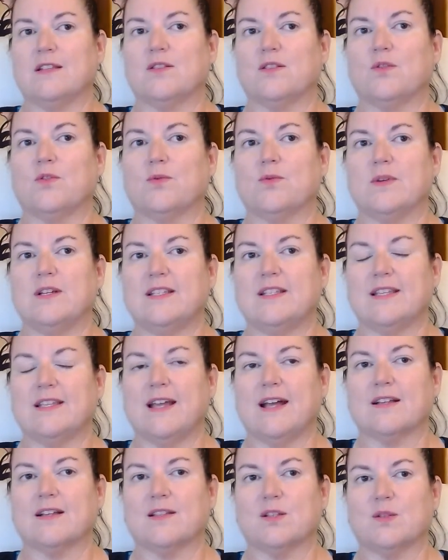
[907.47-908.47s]
So
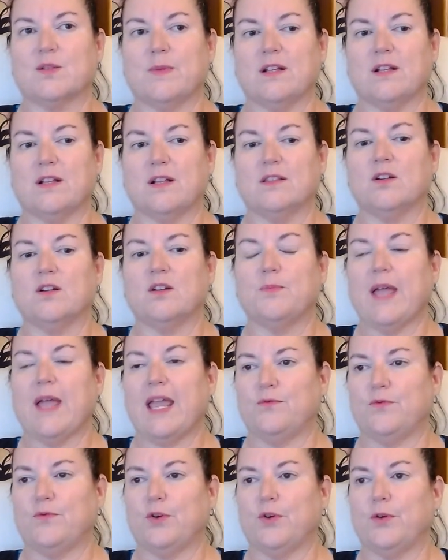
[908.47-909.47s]
3CX has been a little
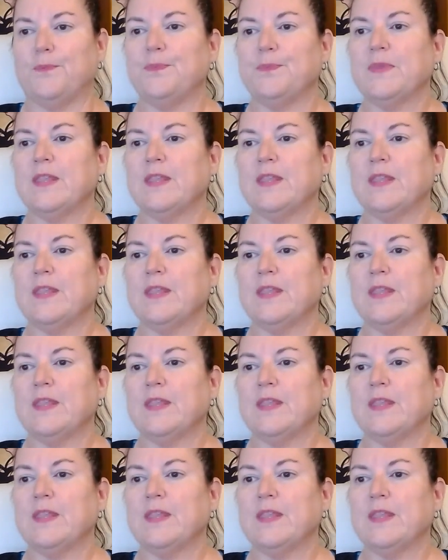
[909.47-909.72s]
painful.